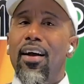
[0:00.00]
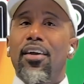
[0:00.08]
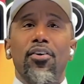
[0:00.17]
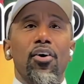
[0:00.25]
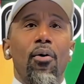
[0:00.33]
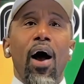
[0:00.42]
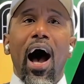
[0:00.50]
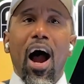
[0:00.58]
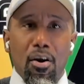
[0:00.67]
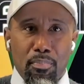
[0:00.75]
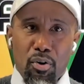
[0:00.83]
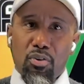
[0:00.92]
You know,
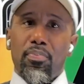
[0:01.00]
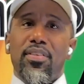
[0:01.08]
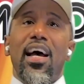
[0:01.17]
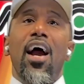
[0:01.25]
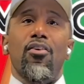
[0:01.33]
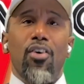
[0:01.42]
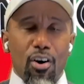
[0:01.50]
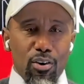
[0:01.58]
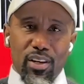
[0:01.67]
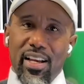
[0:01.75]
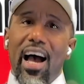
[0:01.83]
our purpose, our calling,